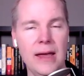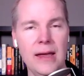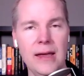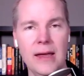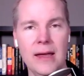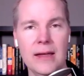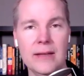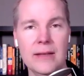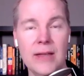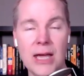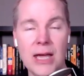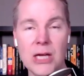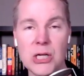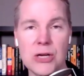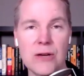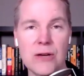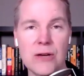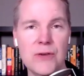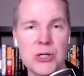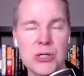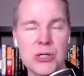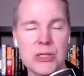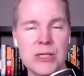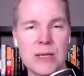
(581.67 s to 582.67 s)
the Asian
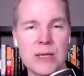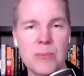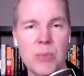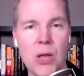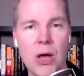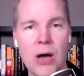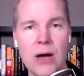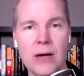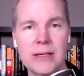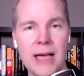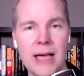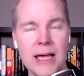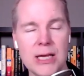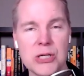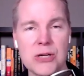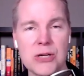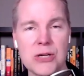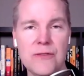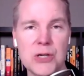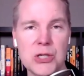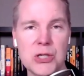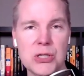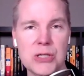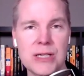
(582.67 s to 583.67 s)
Efficiency blog,
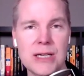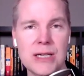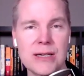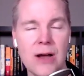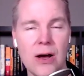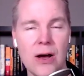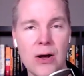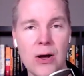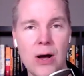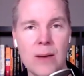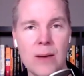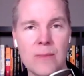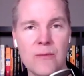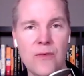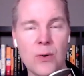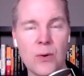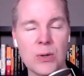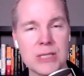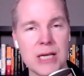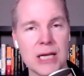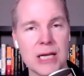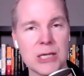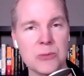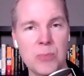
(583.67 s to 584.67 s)

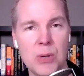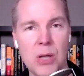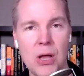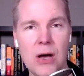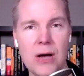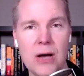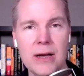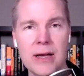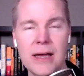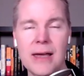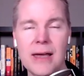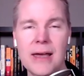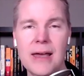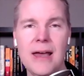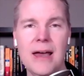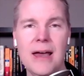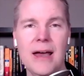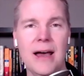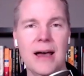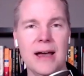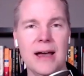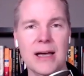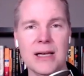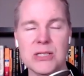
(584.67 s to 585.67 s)
asianefficiency.com/blog,
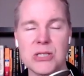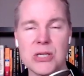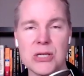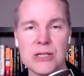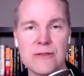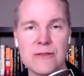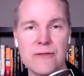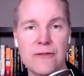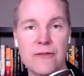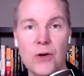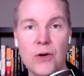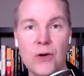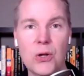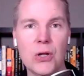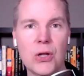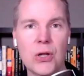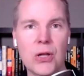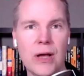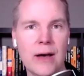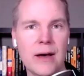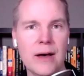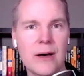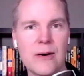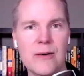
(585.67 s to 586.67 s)
is just
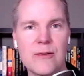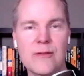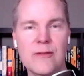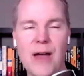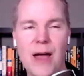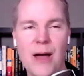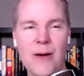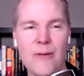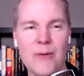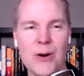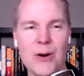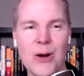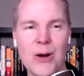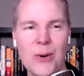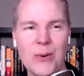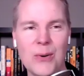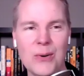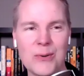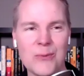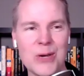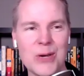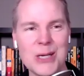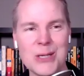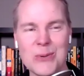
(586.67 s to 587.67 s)
full of Evernote
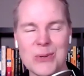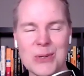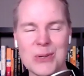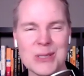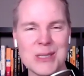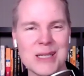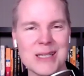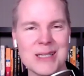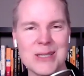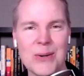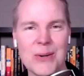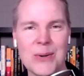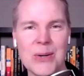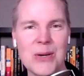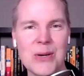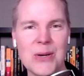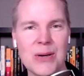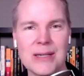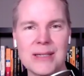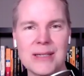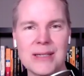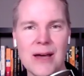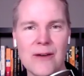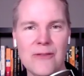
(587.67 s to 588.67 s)
resources. So you
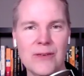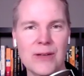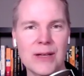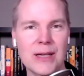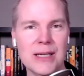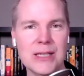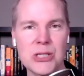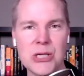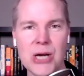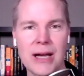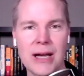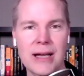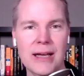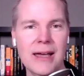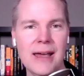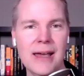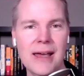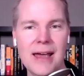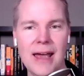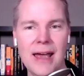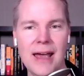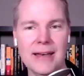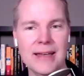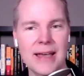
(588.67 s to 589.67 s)
can definitely check
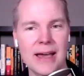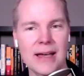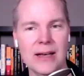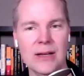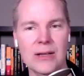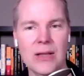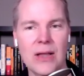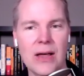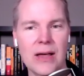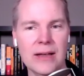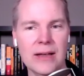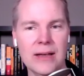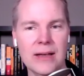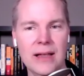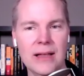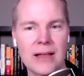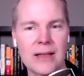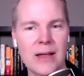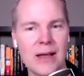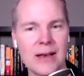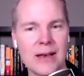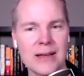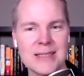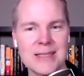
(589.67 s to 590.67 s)
and get a lot
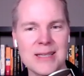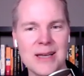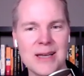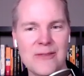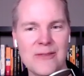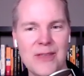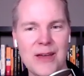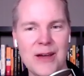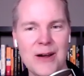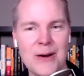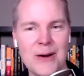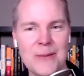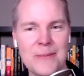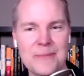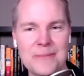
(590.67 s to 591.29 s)
of stuff there.